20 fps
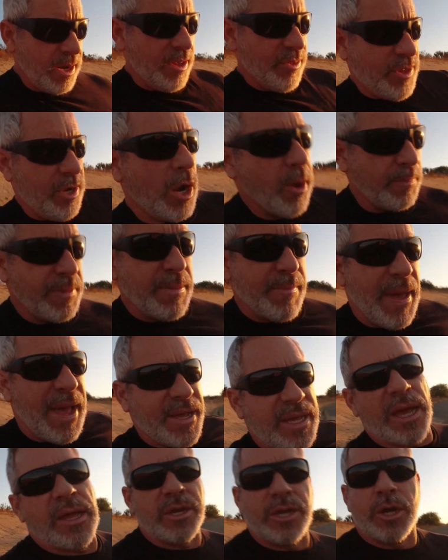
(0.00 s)
and then I'll be
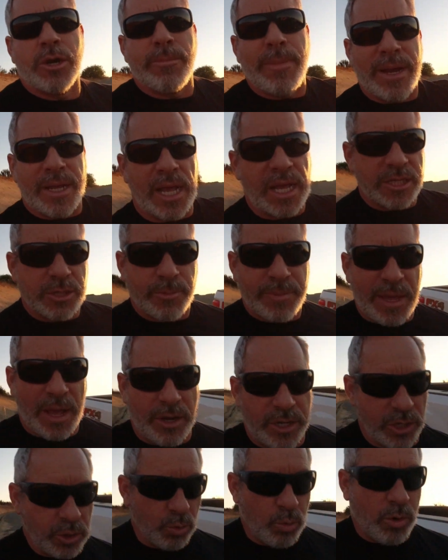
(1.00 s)
back out here. My guys will be
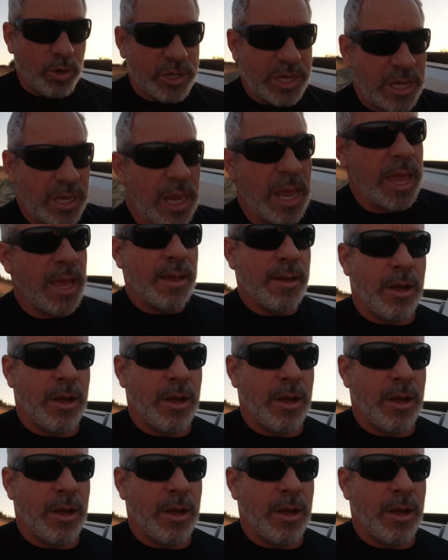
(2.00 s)
out here working.